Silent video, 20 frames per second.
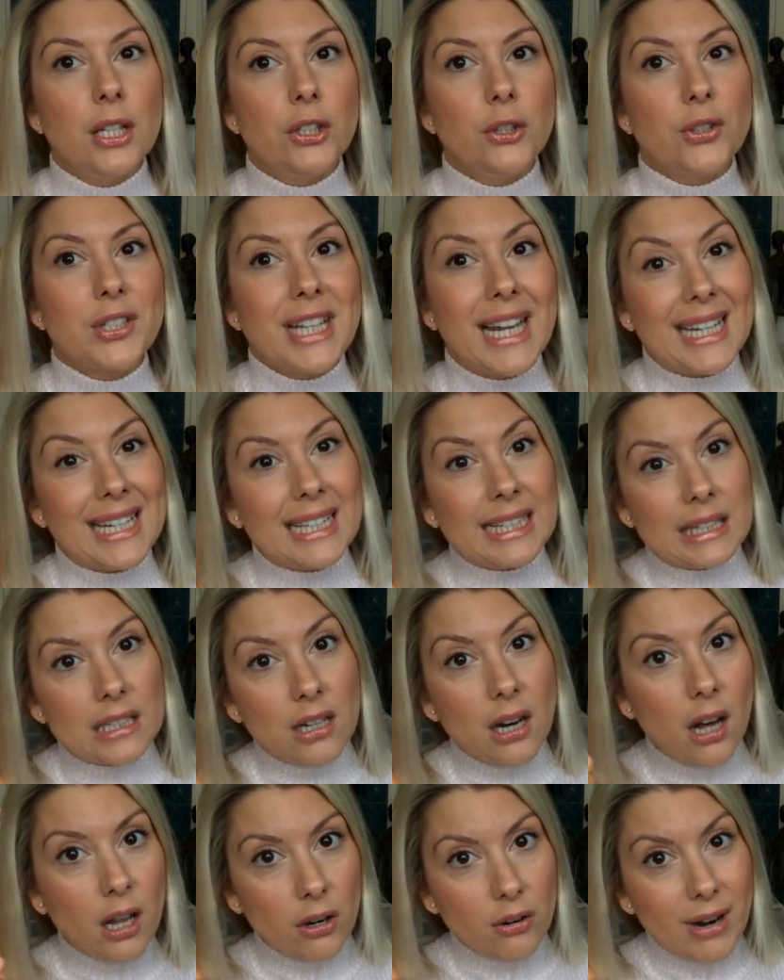you're taking the
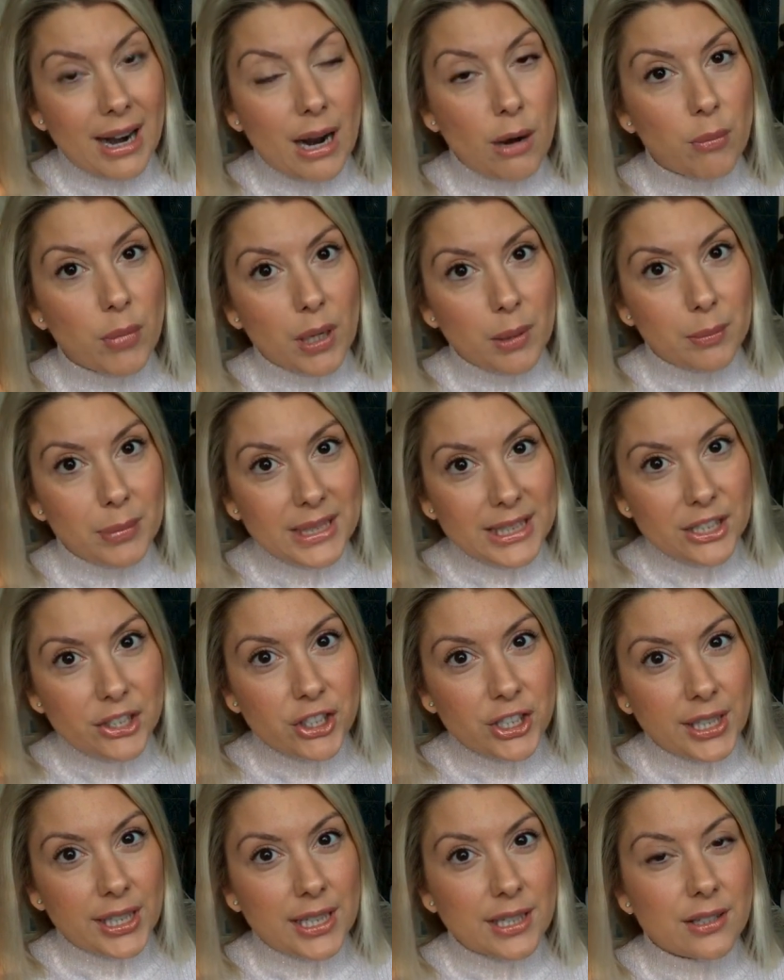color out by
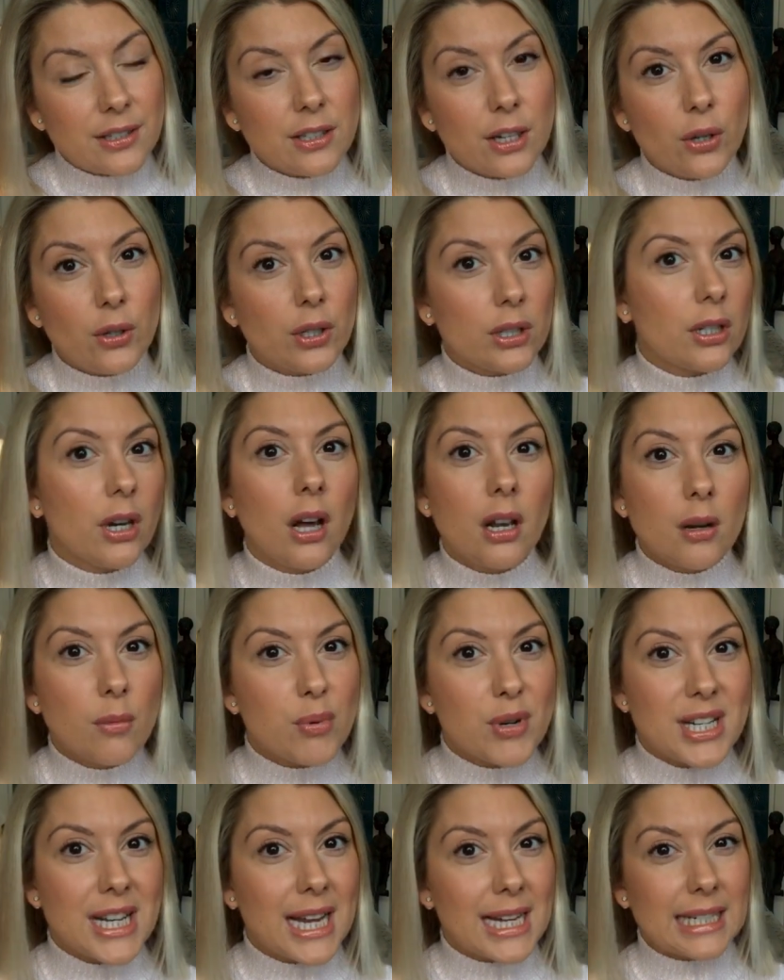bleaching it. So color
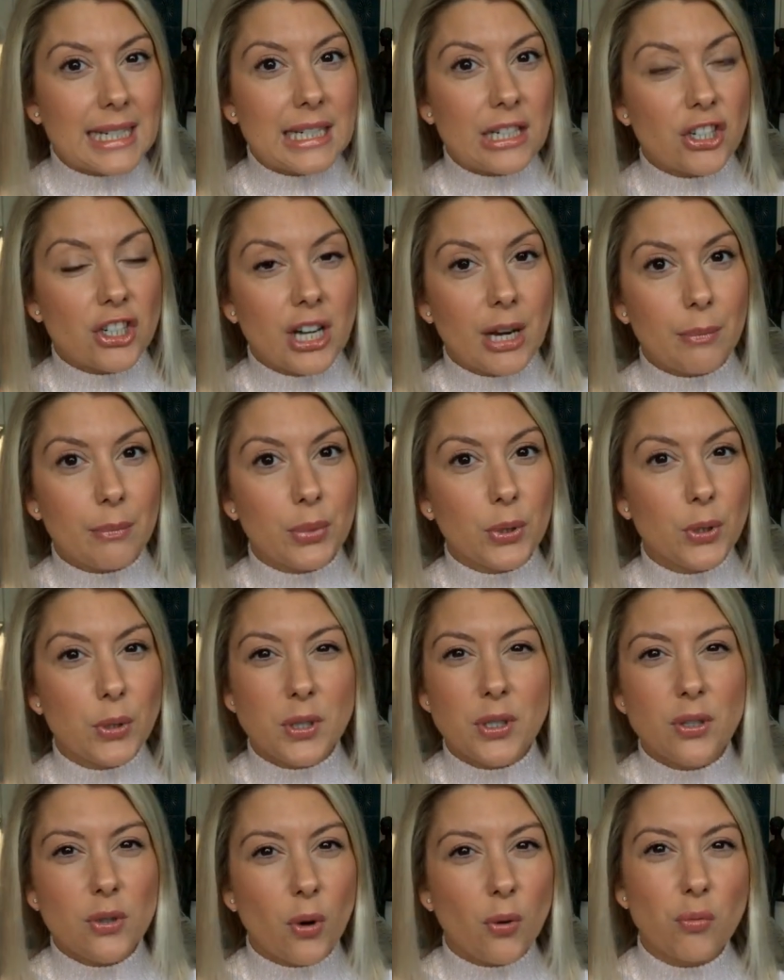protecting shampoo
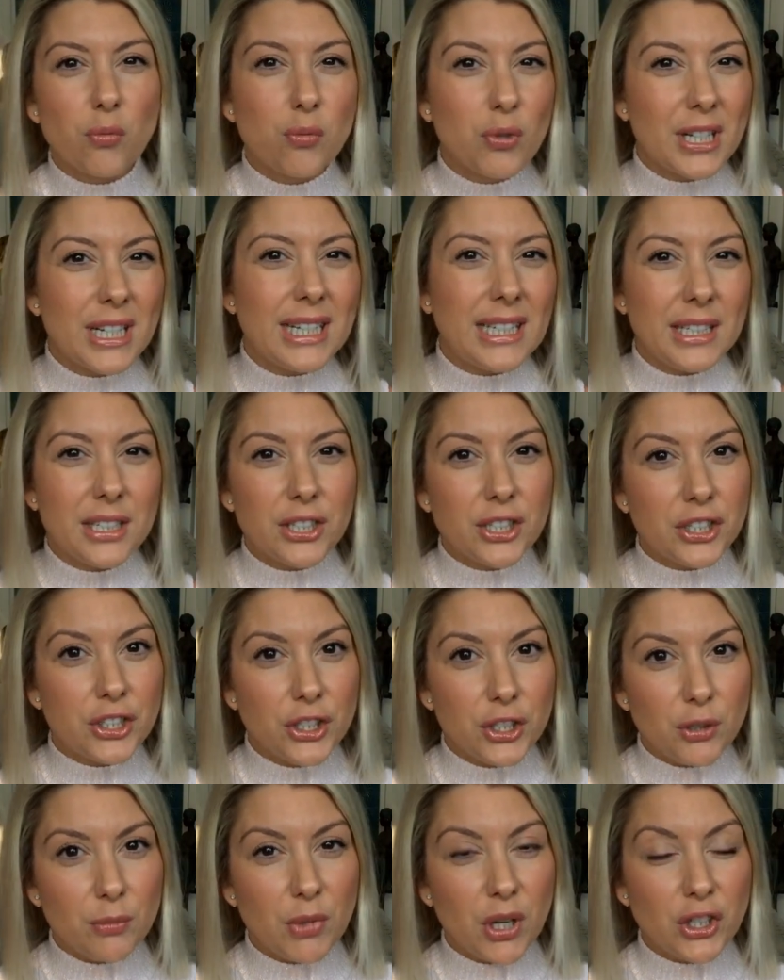is not really gonna
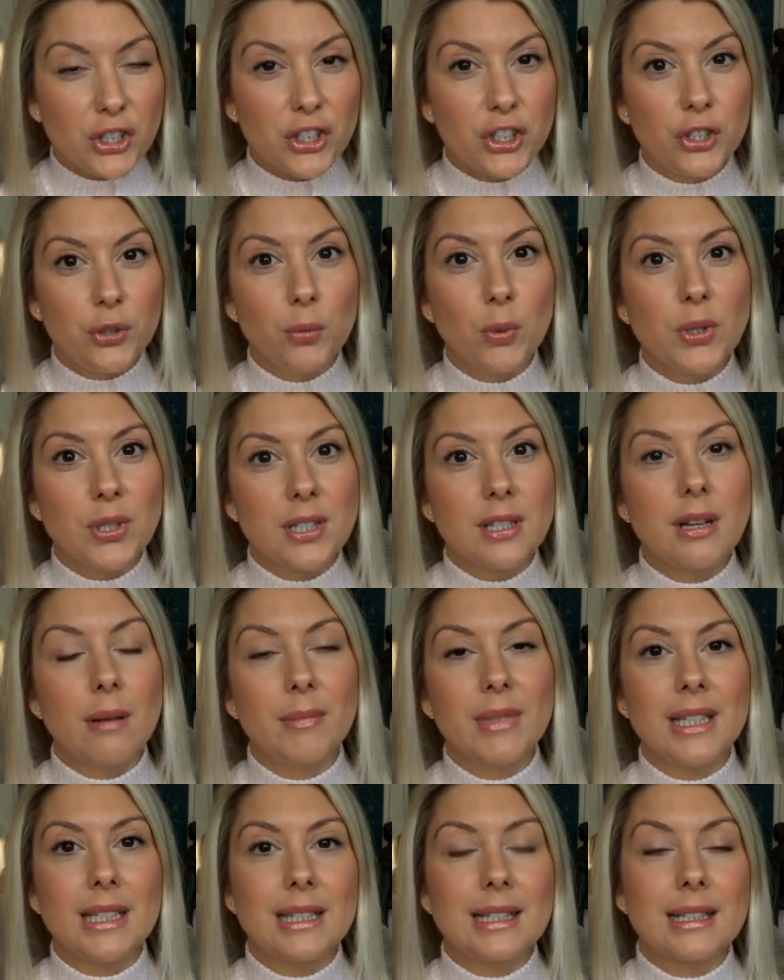do much. You want
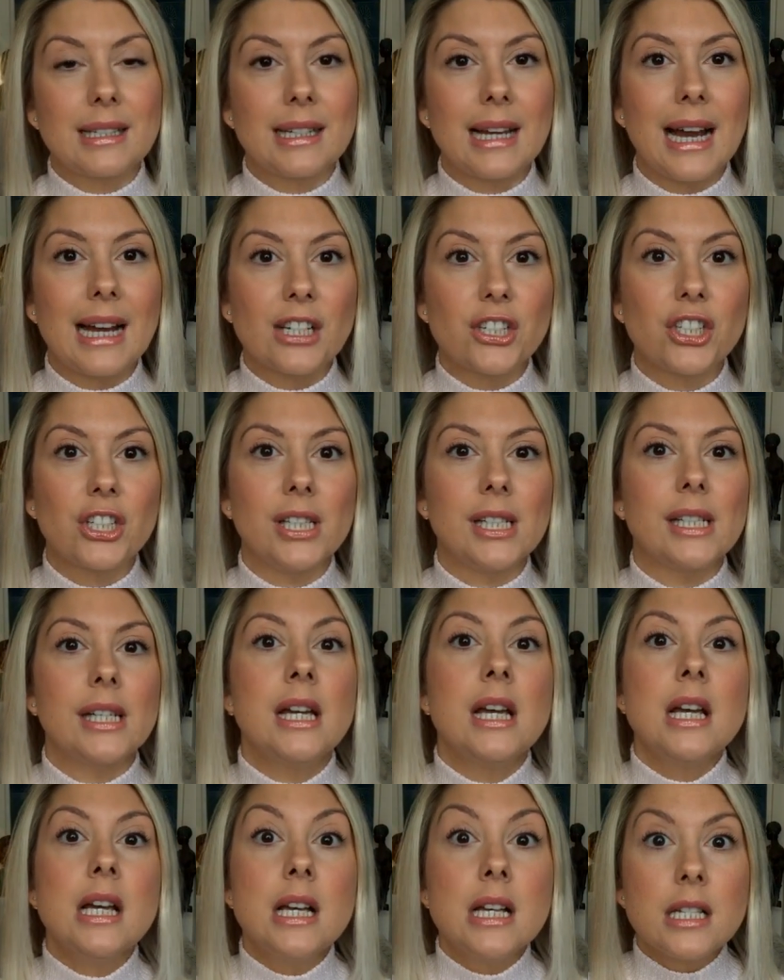something that's gonna
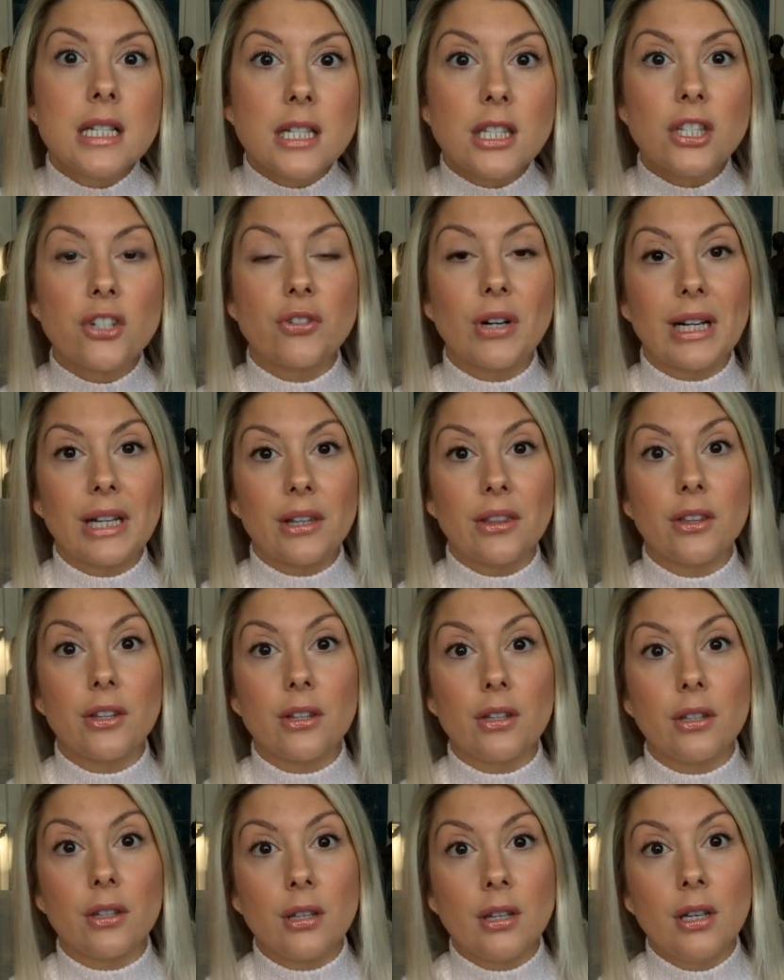actually
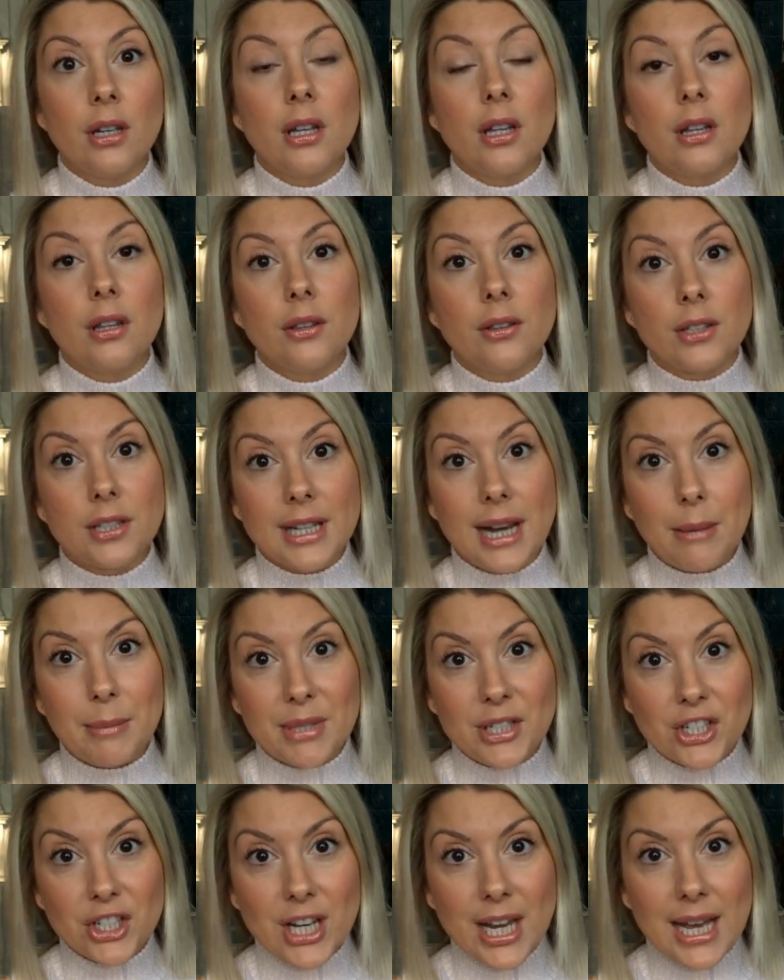strengthen the
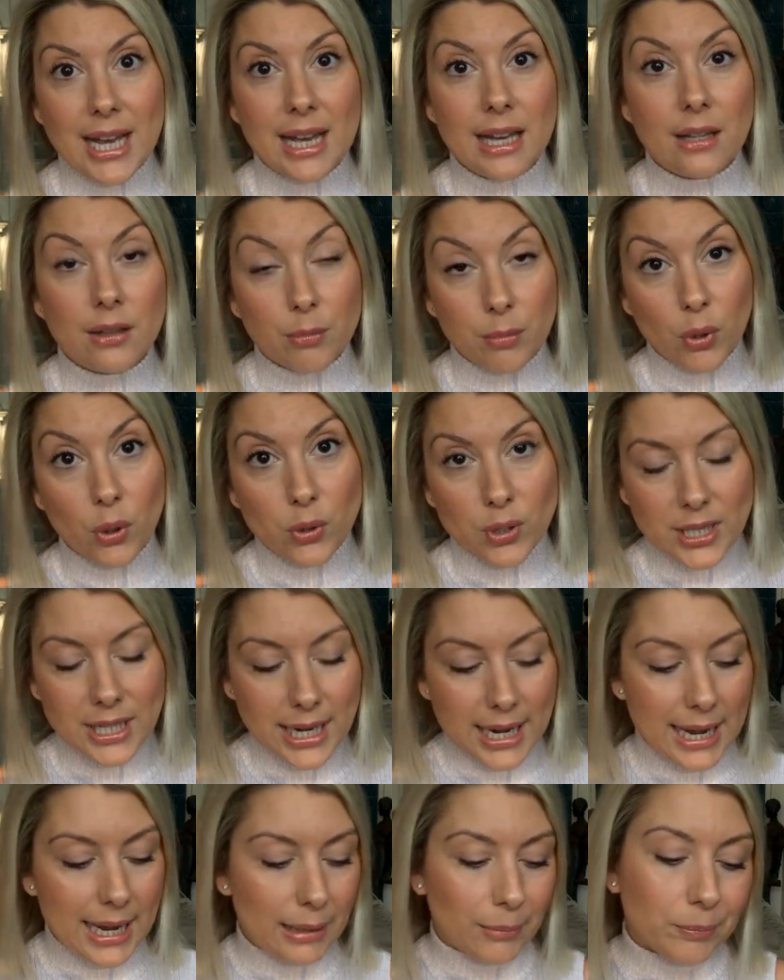damaged hair, the blonde
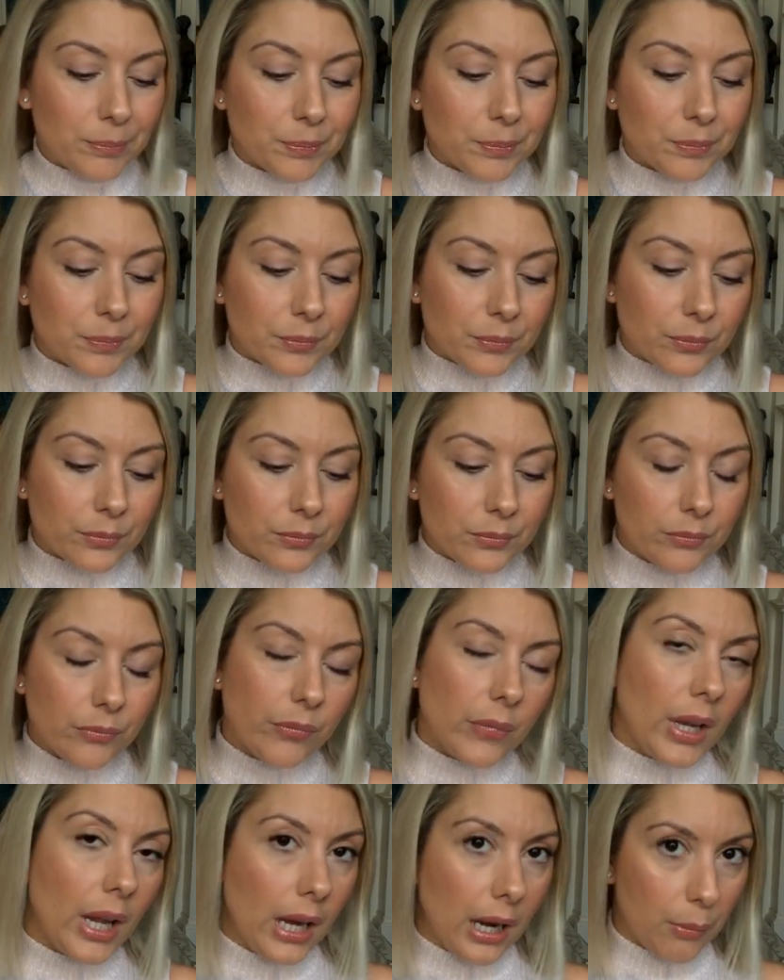hair,
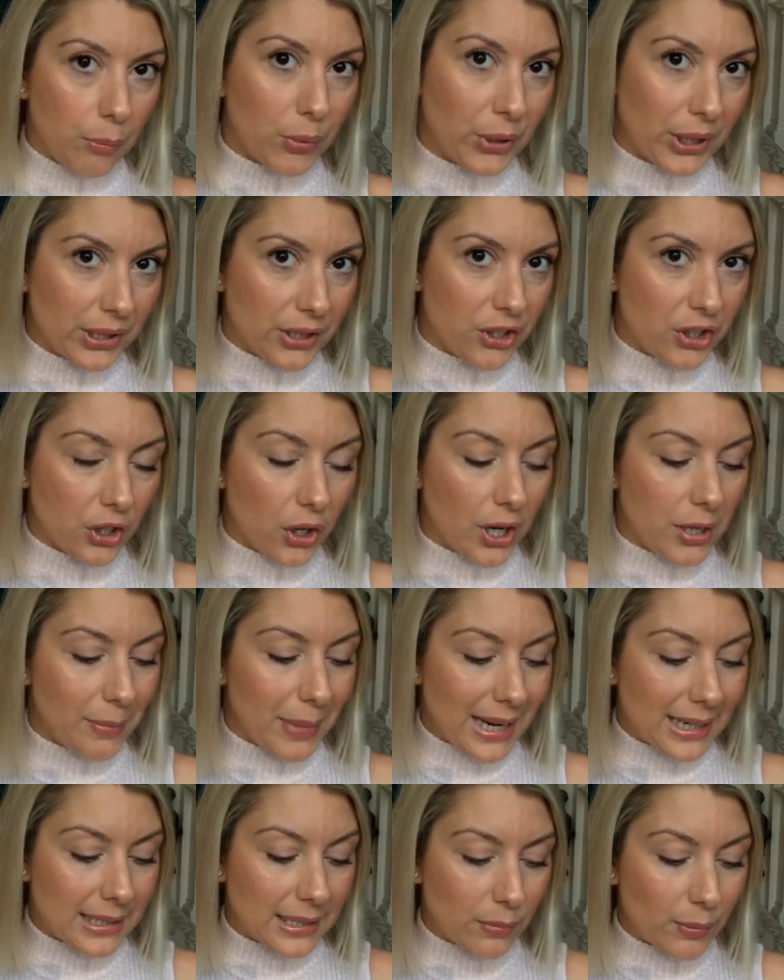and bring the shine
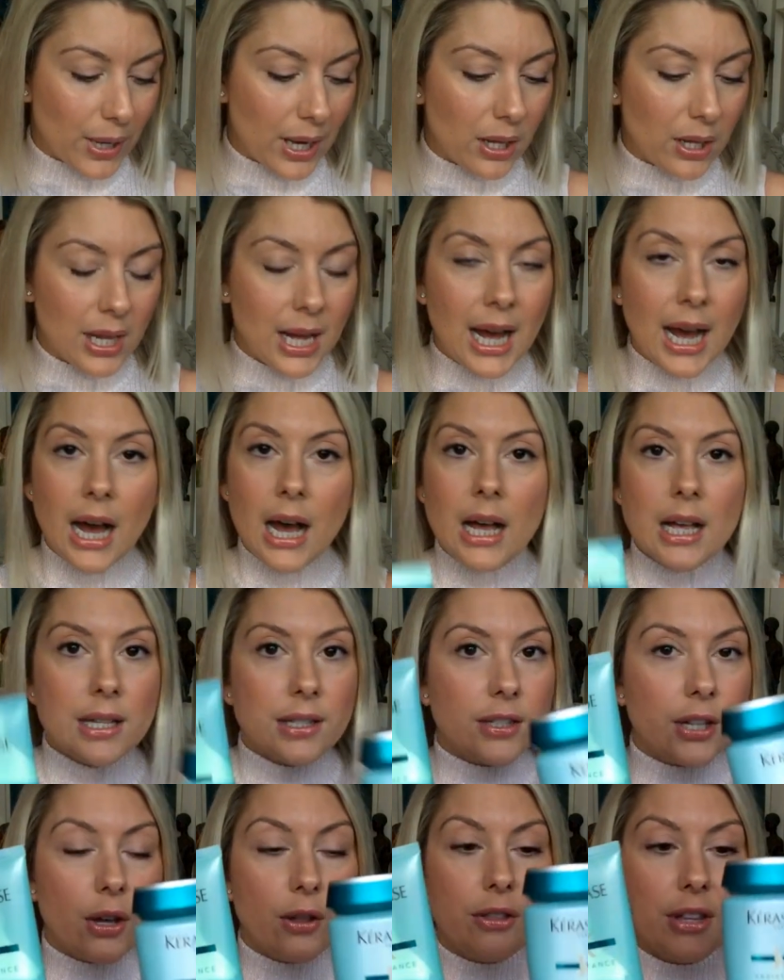back as well.
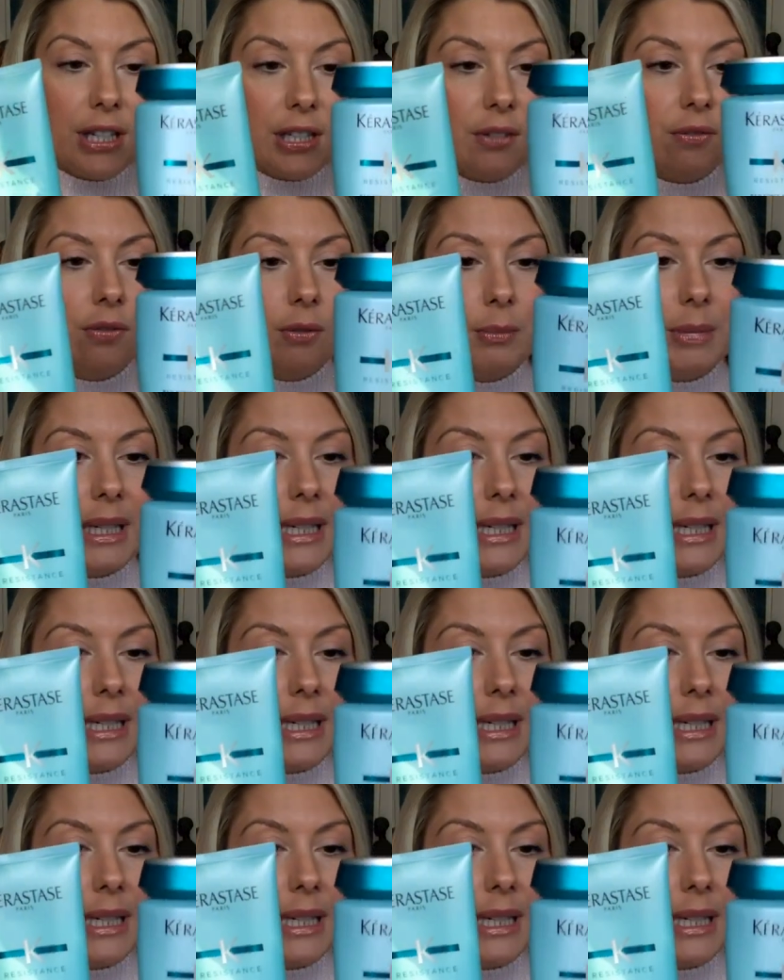So this for